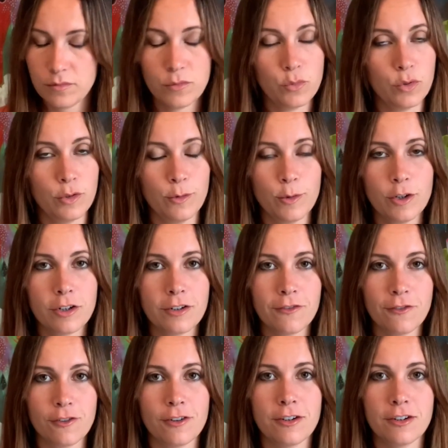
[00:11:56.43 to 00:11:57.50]
will work
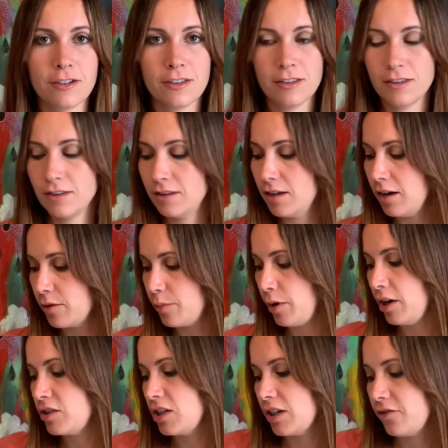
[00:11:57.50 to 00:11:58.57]
for our
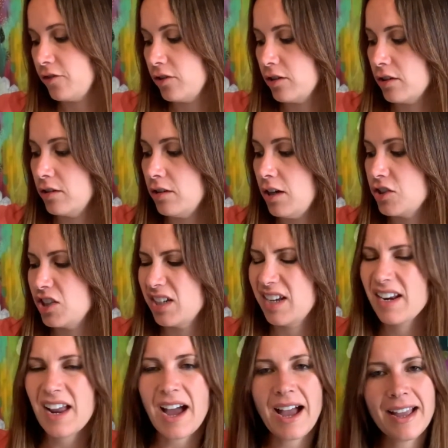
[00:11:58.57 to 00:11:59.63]
project for collaging.
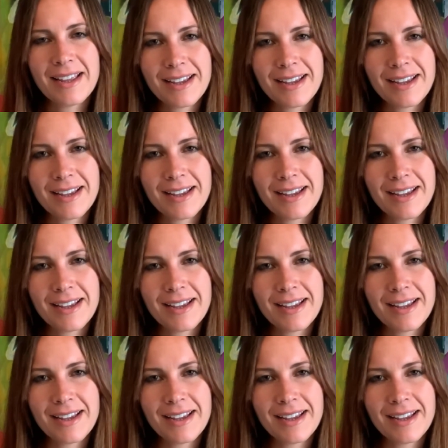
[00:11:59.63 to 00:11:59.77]
And I